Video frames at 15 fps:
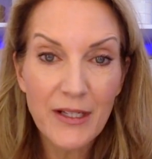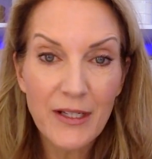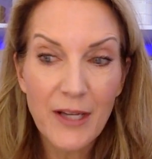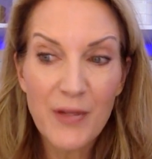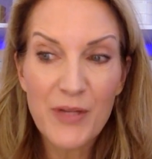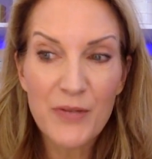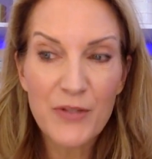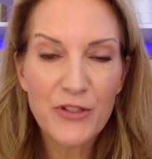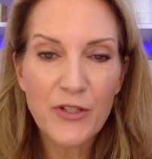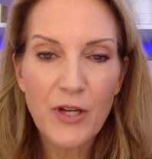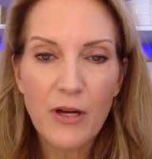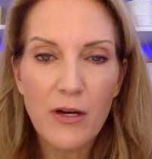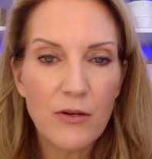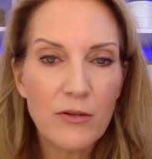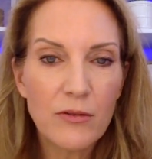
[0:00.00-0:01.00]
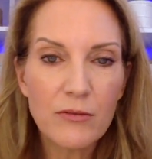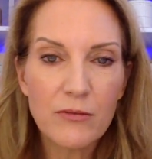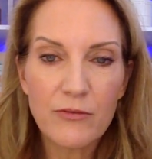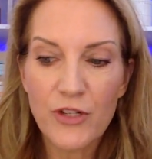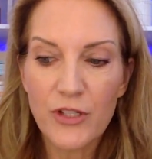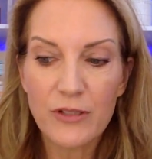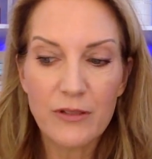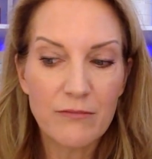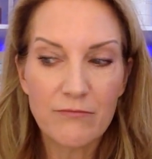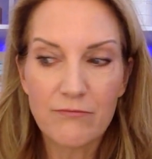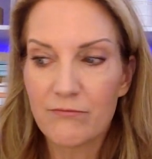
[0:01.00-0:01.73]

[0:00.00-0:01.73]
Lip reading: I mean, it was so just